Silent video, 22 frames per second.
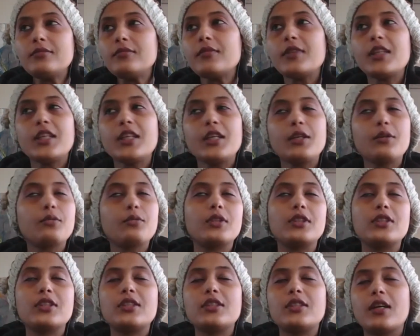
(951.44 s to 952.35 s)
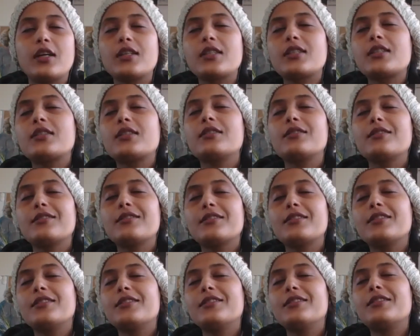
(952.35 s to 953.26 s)
it was just
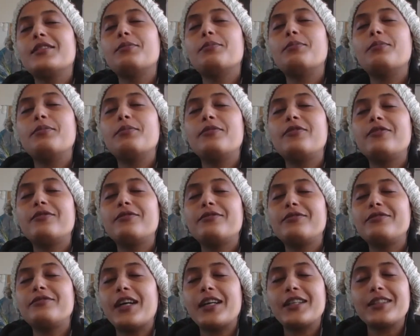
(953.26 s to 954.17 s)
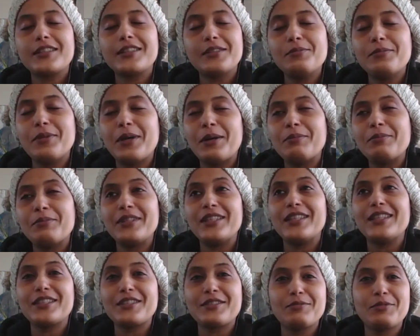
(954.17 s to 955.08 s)
the fucking
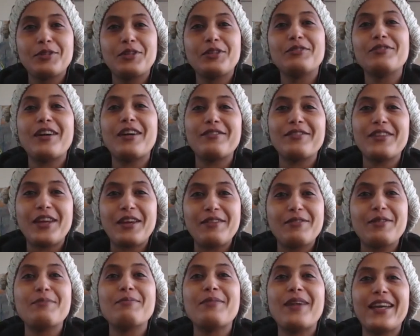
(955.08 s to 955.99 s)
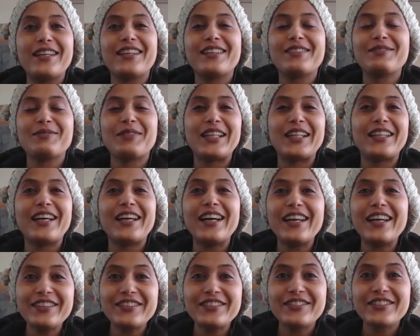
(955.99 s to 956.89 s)
bumpiest move I've ever made in my
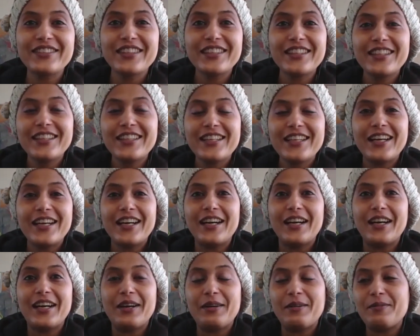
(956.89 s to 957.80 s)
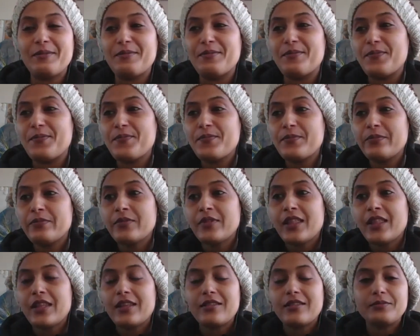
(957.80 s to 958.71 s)
life. Um,
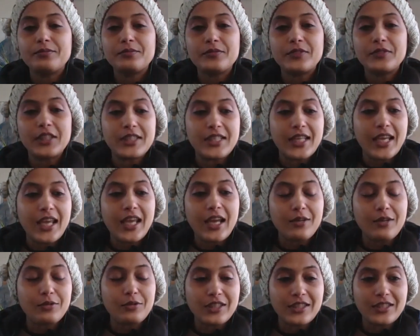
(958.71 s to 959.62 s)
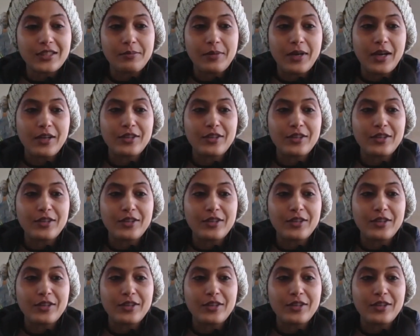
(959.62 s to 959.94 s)
the day I was about